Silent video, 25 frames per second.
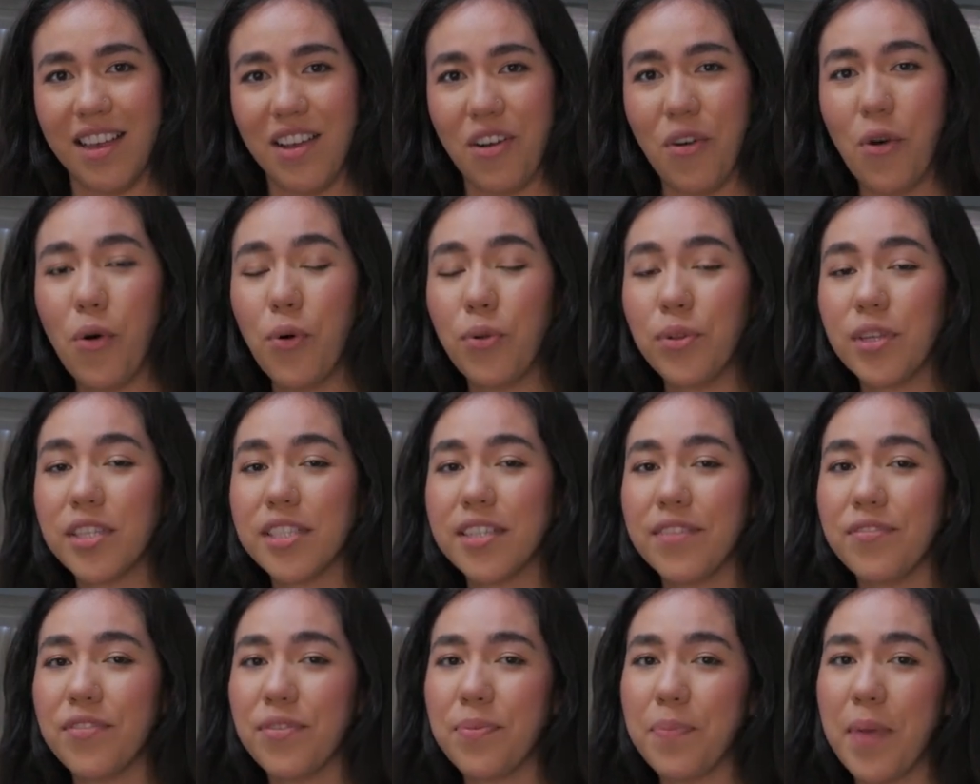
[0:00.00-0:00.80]
All
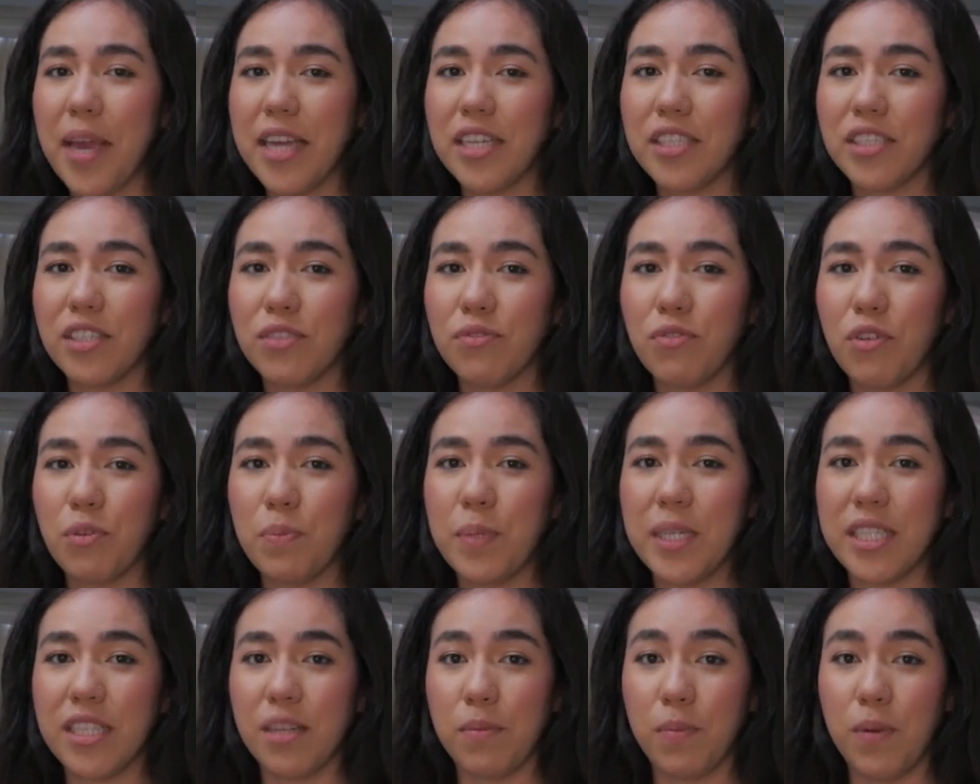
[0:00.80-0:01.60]
this information will
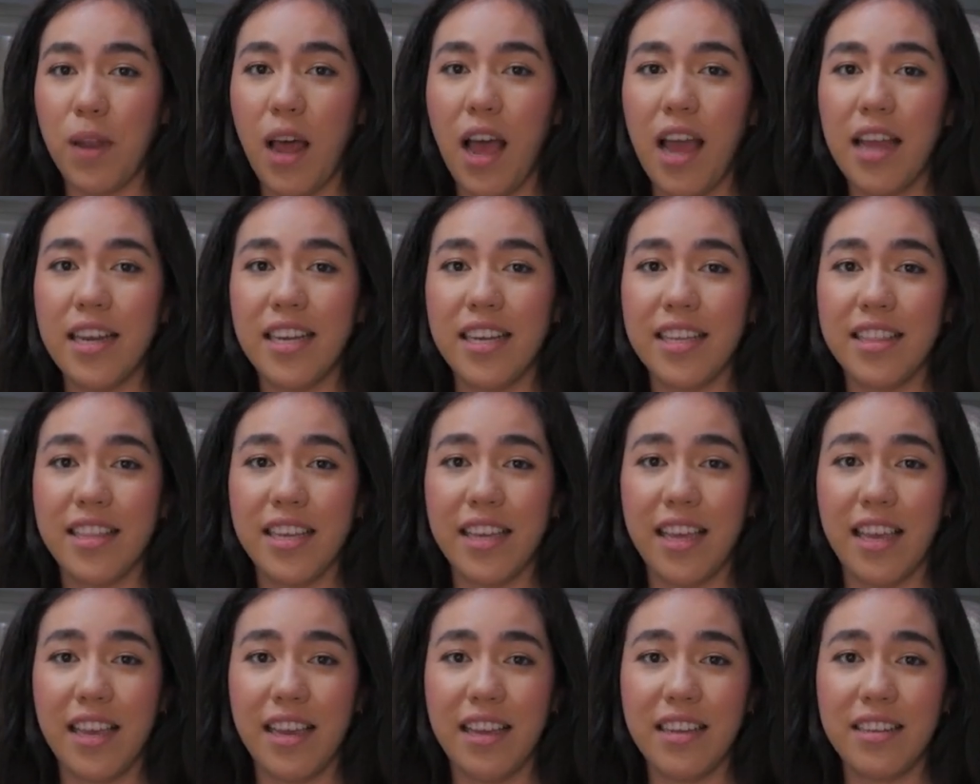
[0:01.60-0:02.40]
be supplied in the
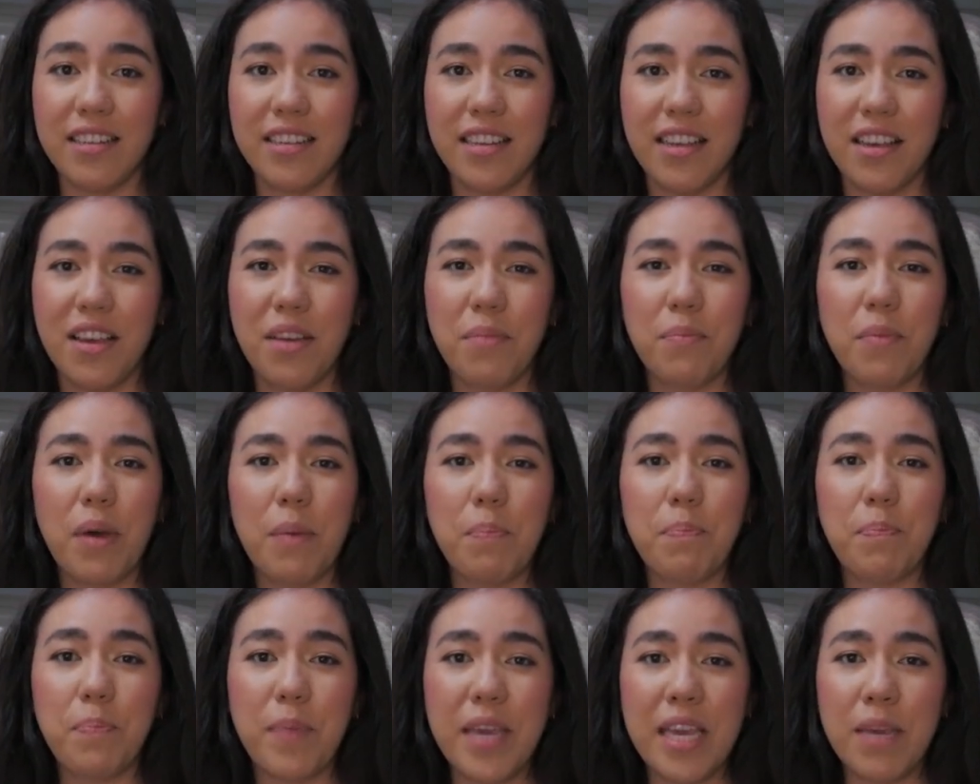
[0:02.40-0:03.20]
kit,
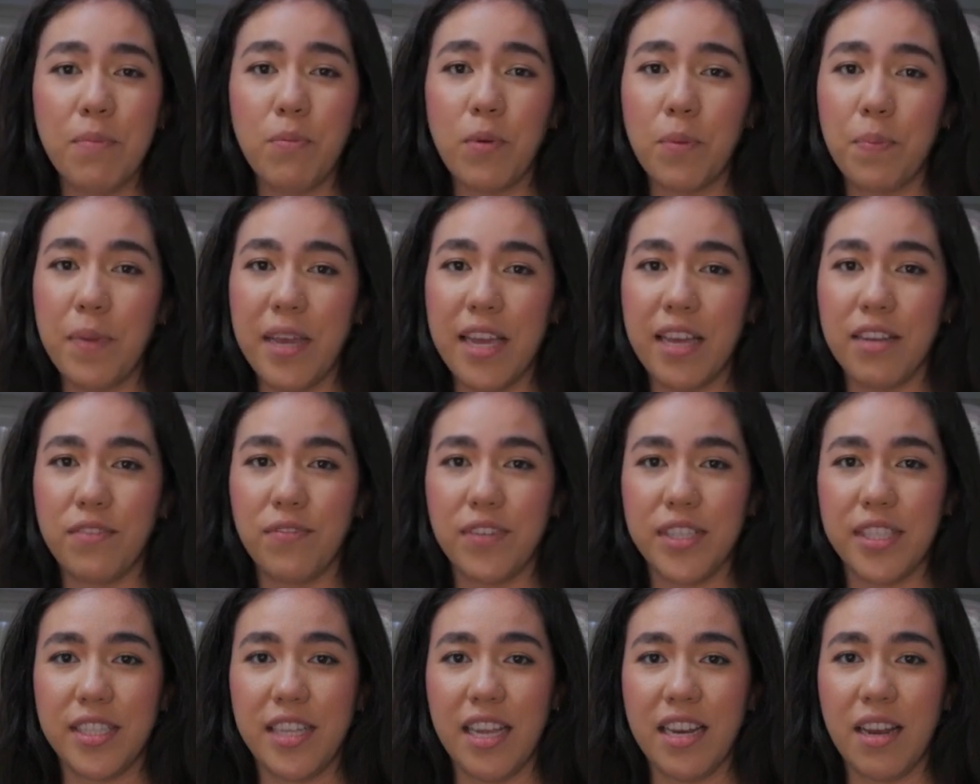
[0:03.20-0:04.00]
but be prepared
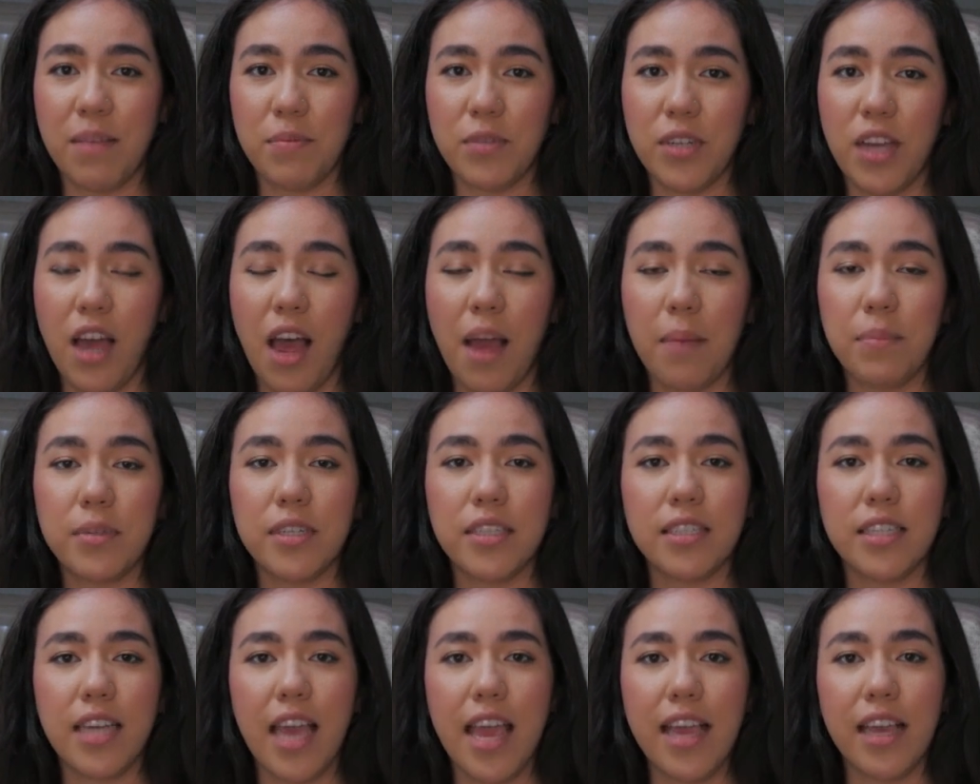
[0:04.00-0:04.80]
for setup time
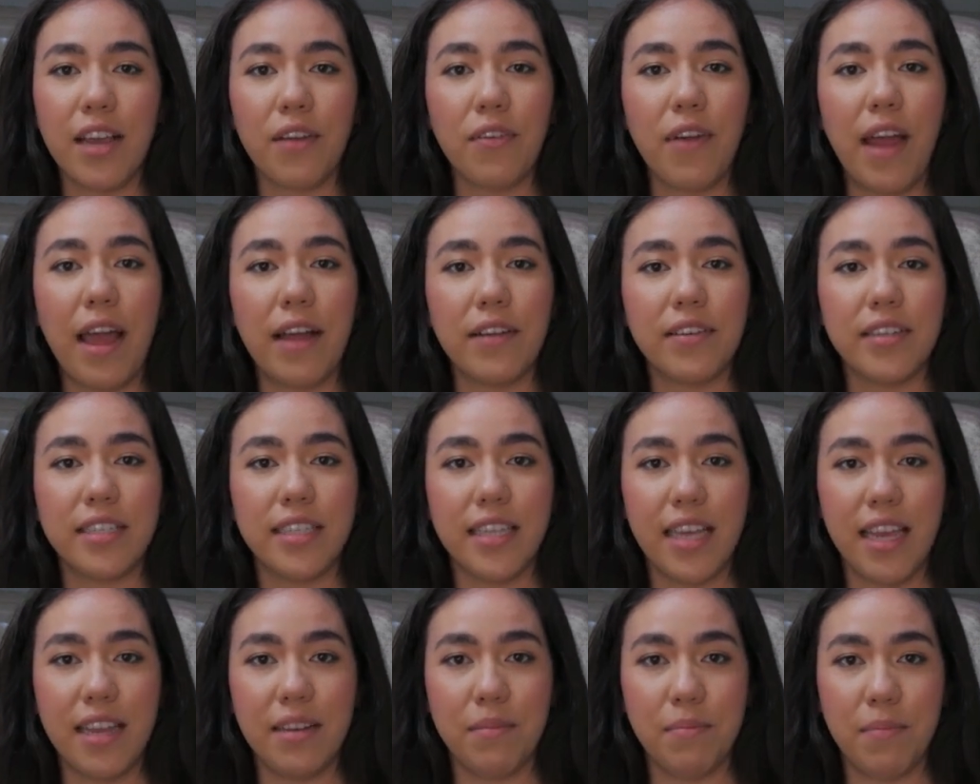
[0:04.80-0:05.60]
to take around
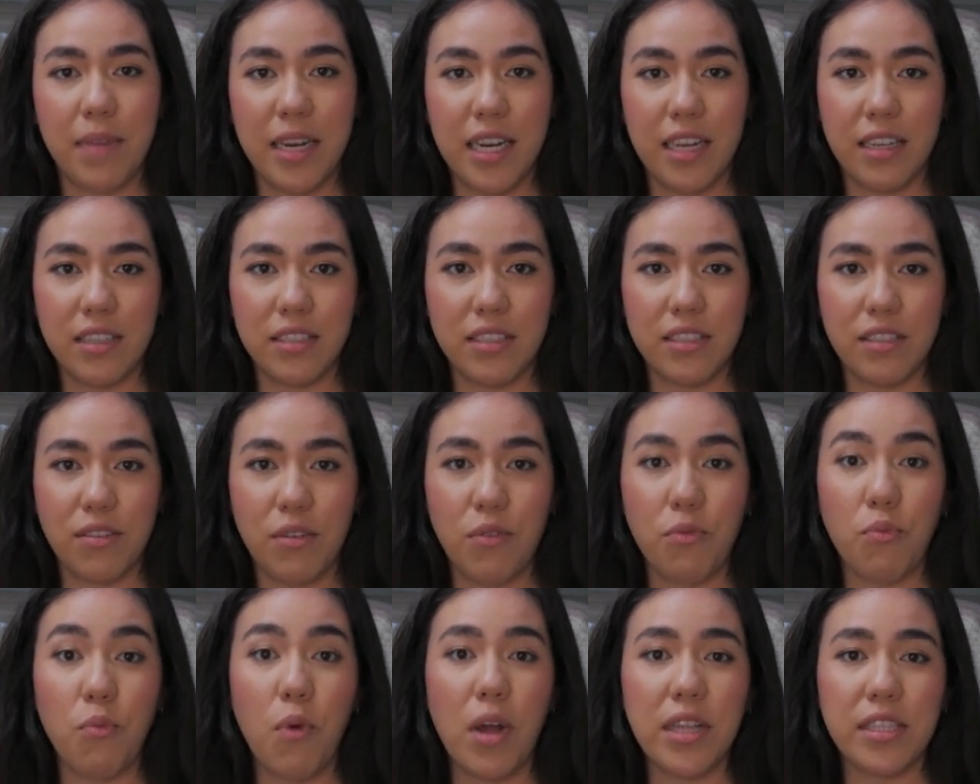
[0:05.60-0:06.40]
10 minutes
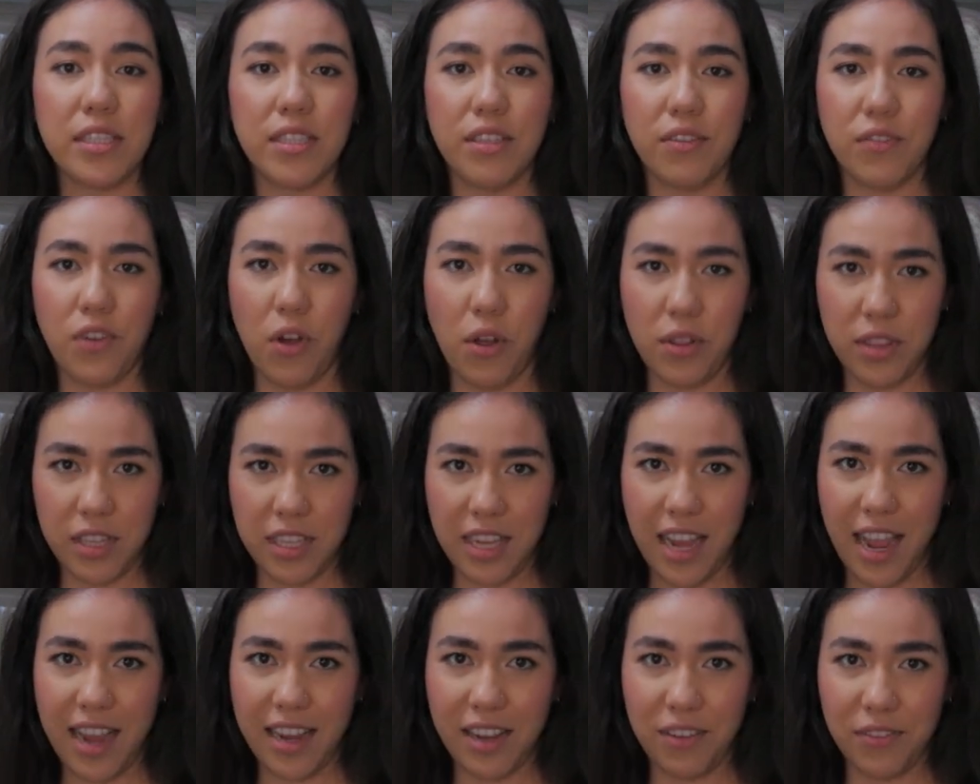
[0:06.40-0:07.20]
once you've got the
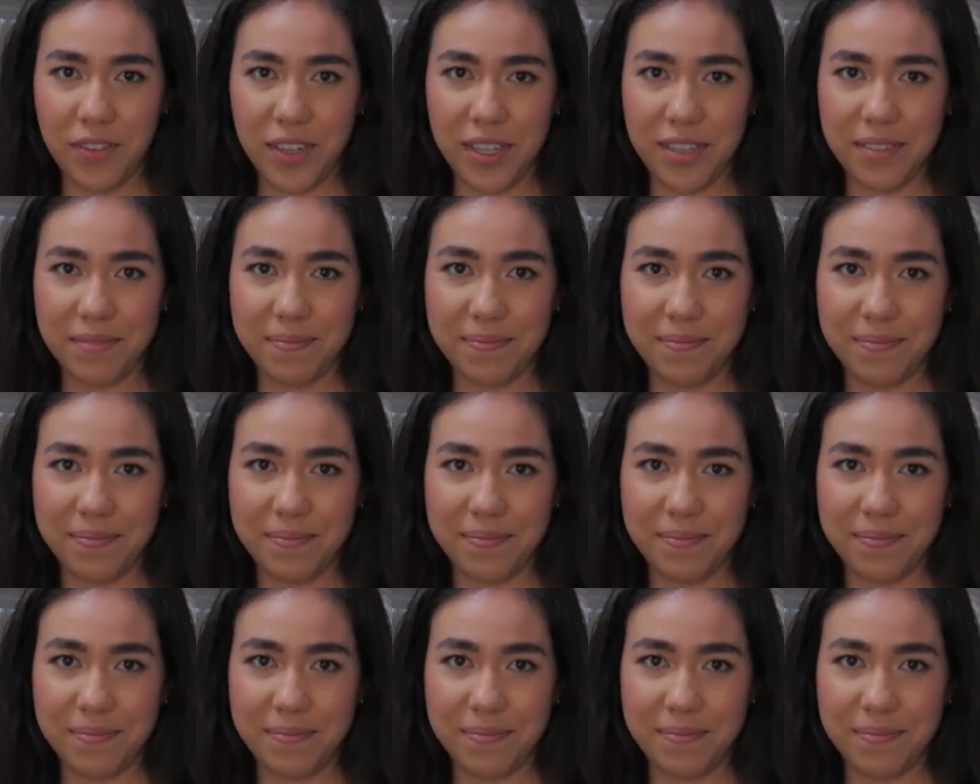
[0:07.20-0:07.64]
knack of it.